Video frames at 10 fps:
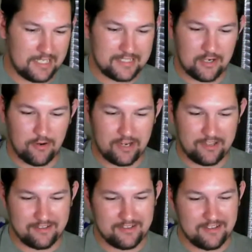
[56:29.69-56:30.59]
It's
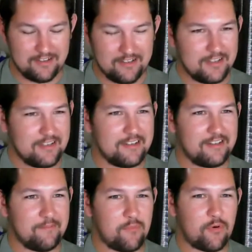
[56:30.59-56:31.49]
already
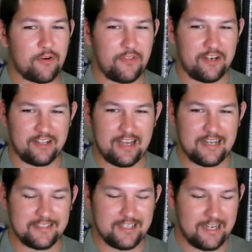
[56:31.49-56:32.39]
more than the
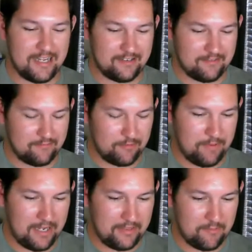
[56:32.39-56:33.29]
guy said I would
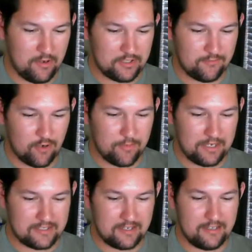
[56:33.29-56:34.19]
pay the most for, but
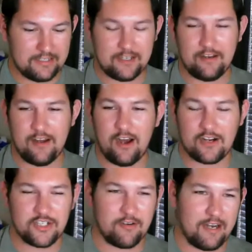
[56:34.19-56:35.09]
it's on it's on
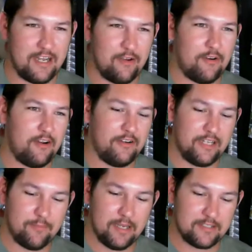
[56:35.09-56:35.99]
auction right now on
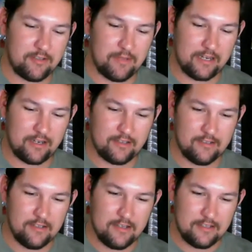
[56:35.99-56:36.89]
eBay. So I'm not gonna
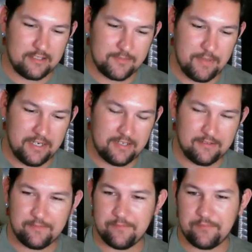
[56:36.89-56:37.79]
spend it.
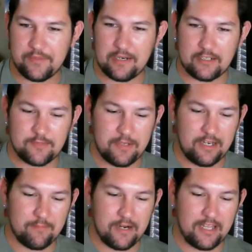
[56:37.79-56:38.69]
I'm not gonna spend any
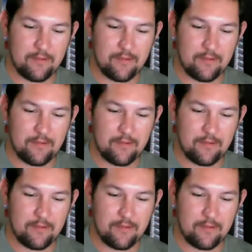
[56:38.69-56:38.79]
money.